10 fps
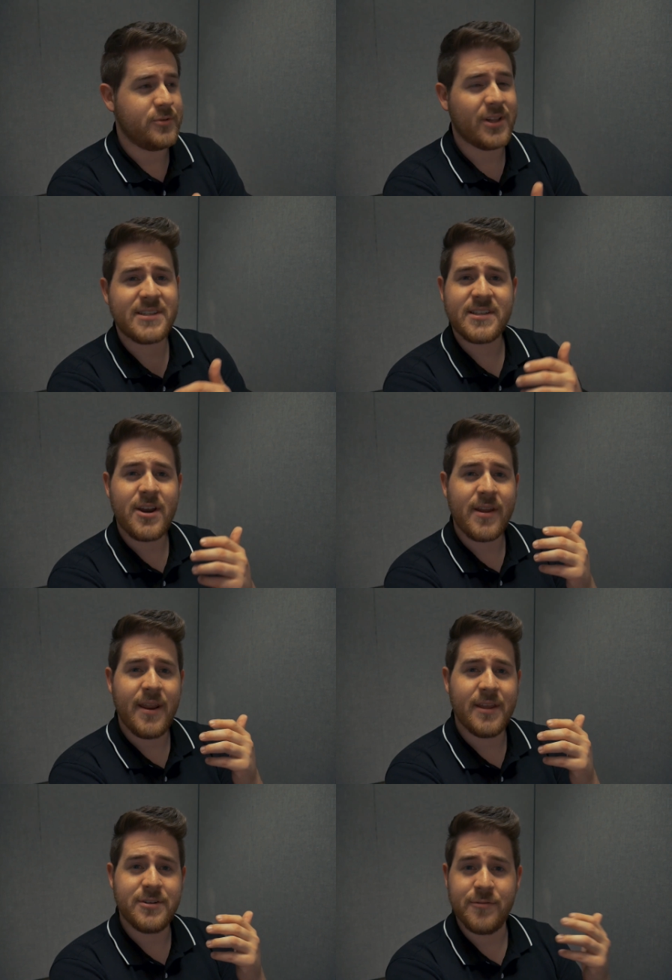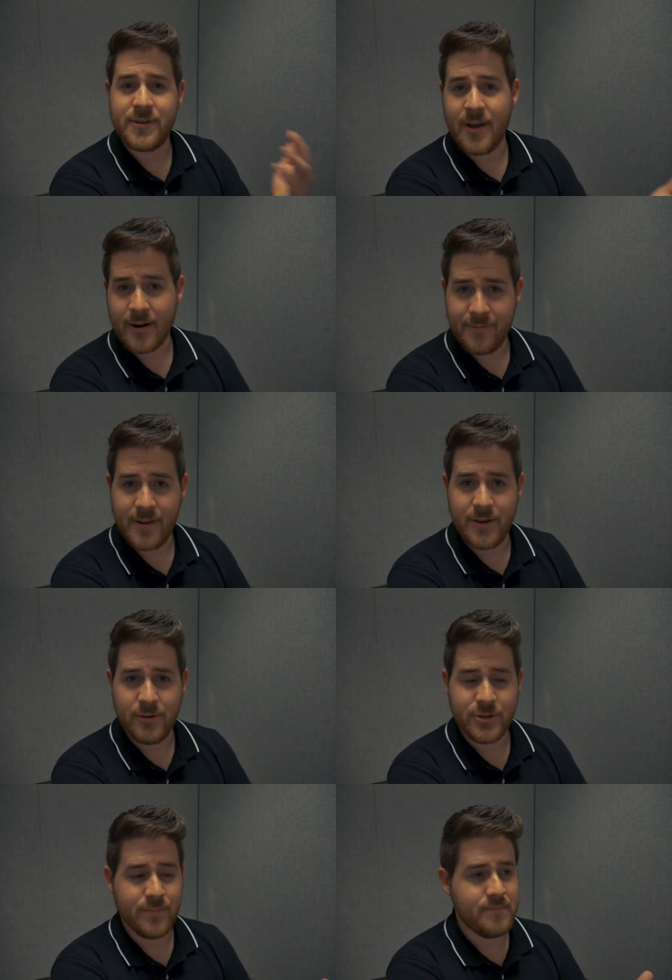So let's say you're getting into photography and
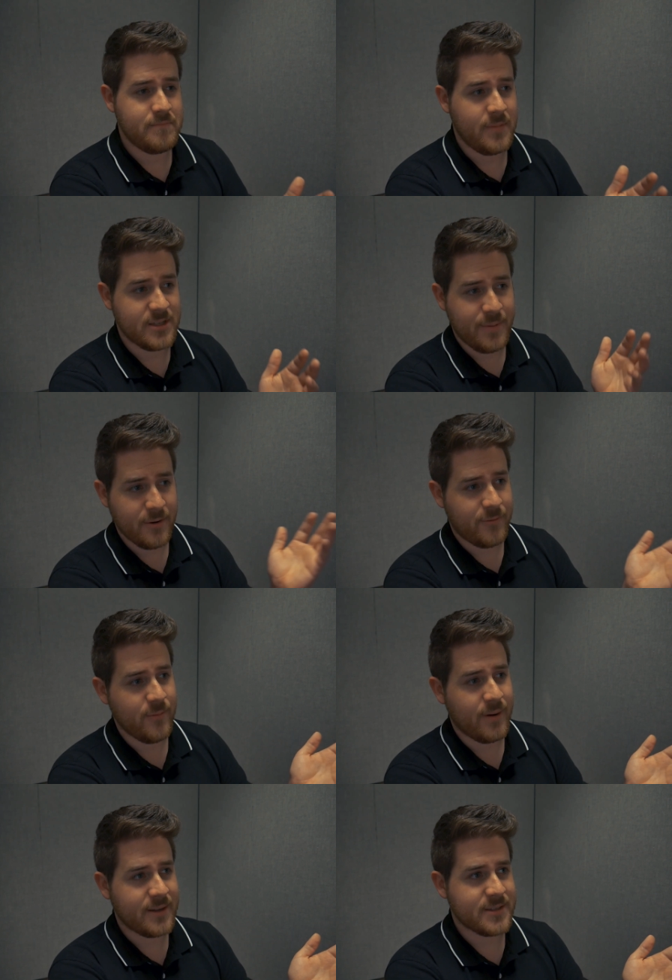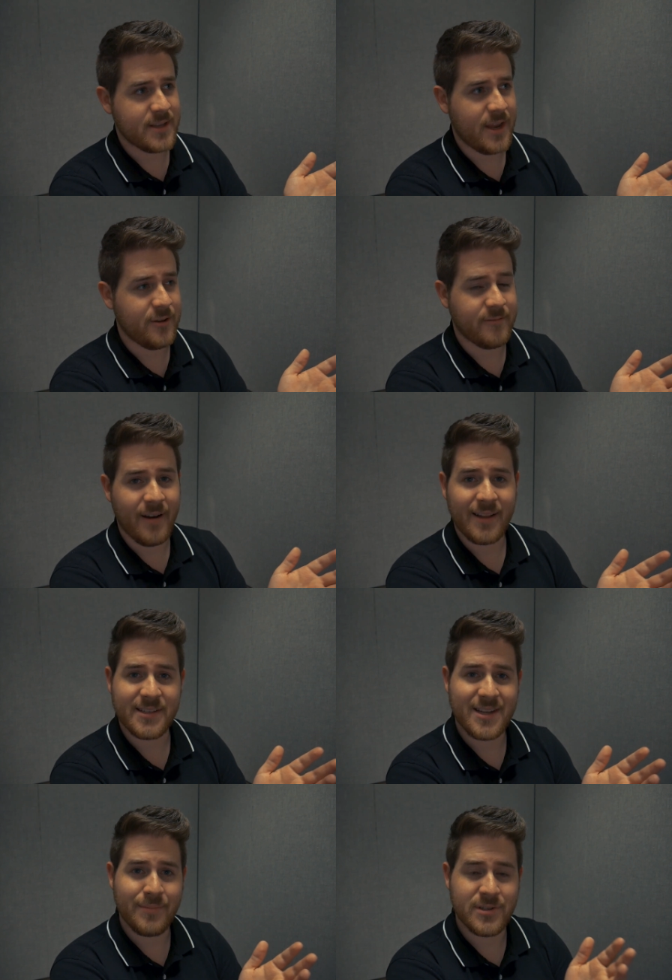YouTube. It's been a few months and you finally
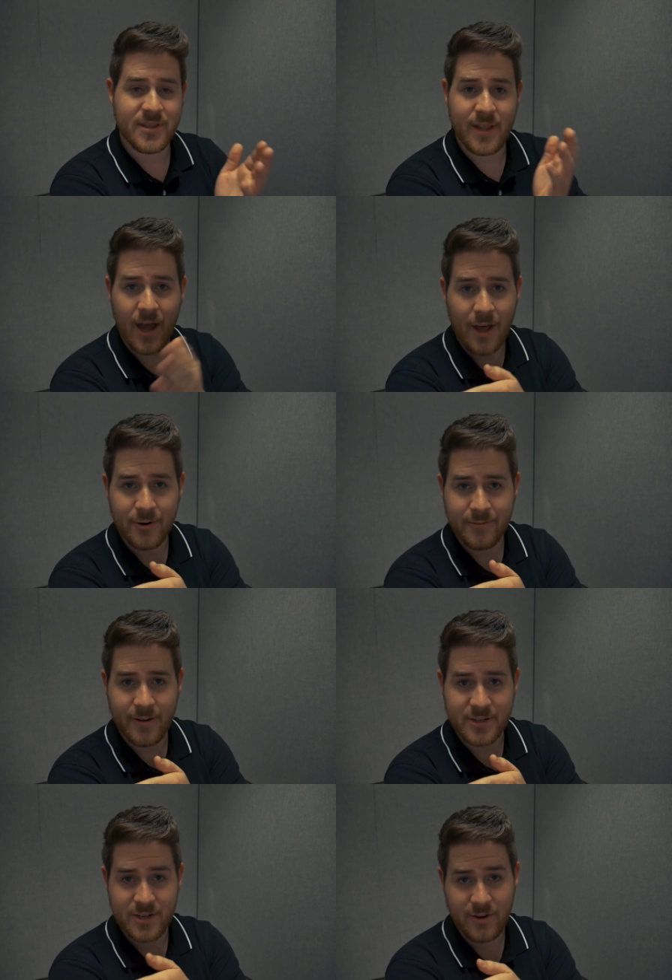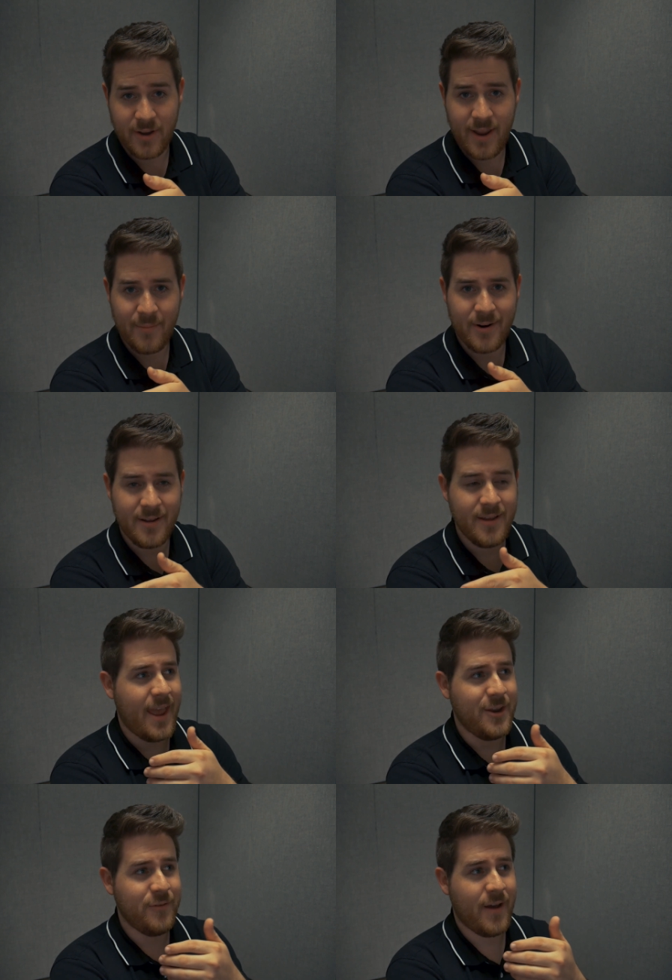stopped using the auto function on your camera
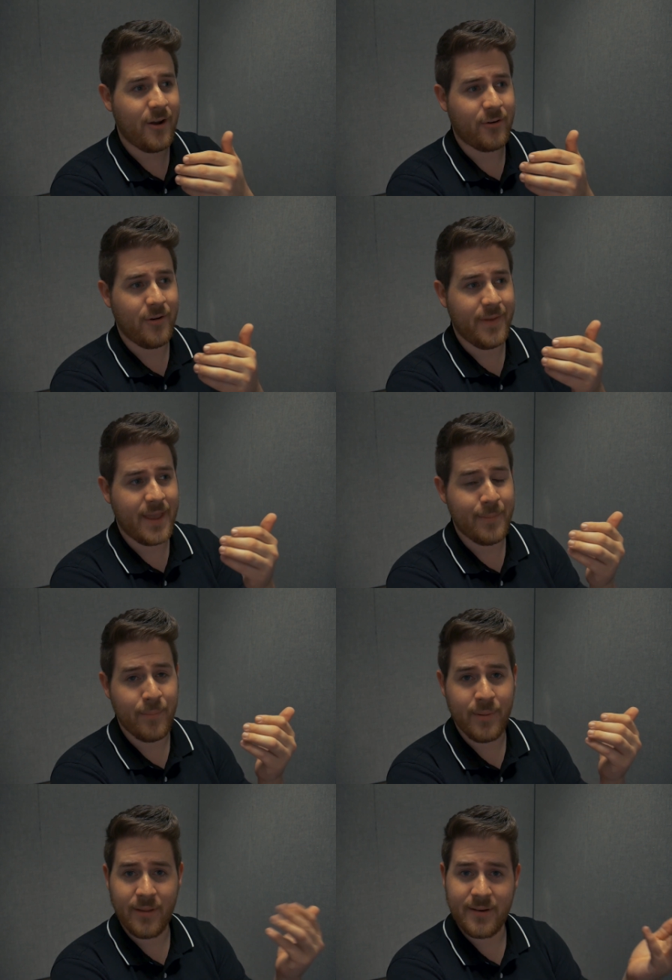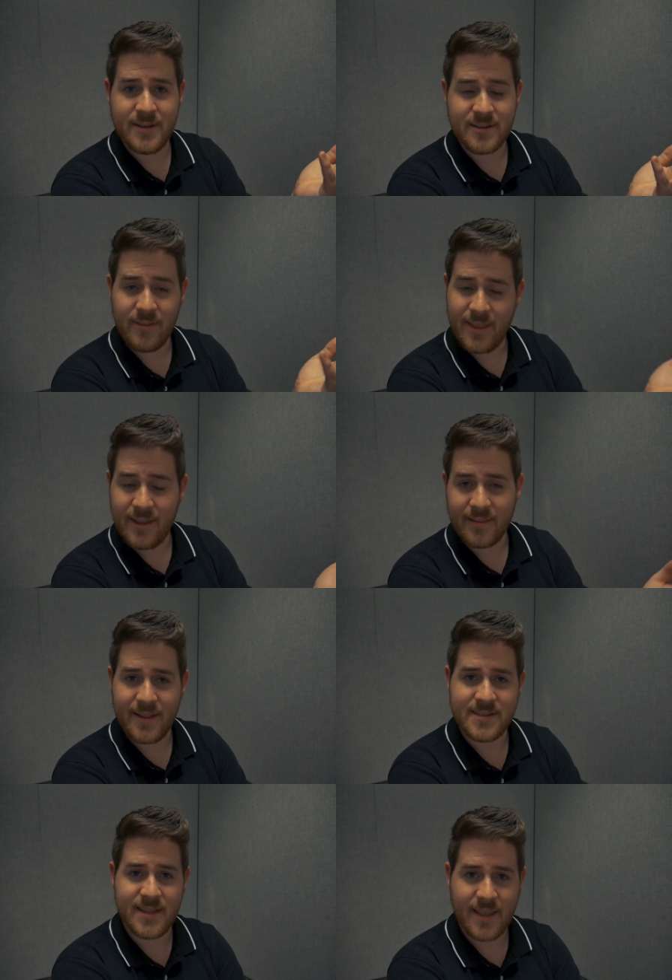and you've outgrown the capabilities of the kit
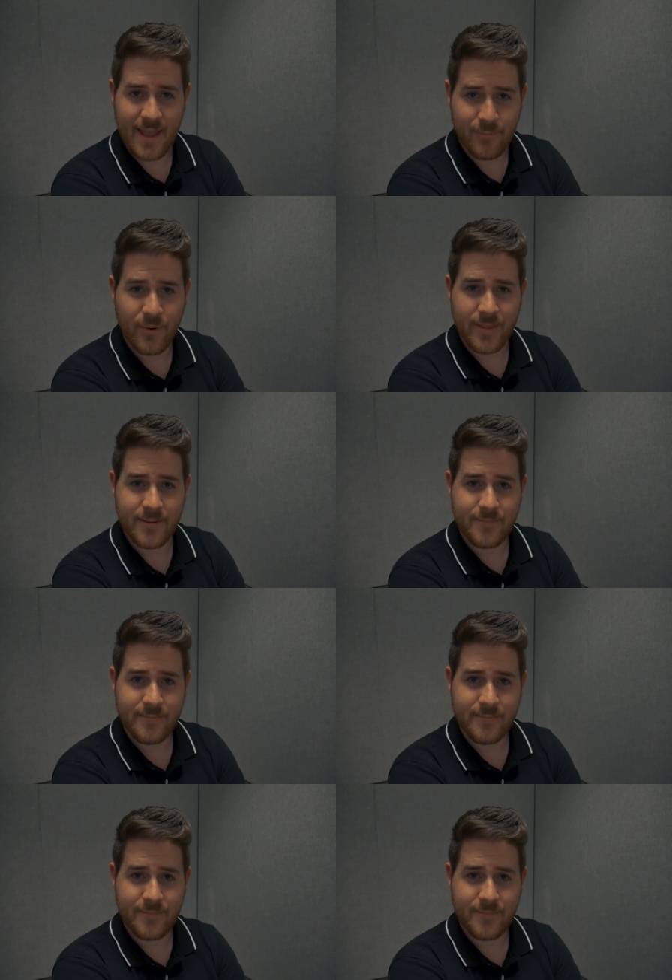lens that came with it.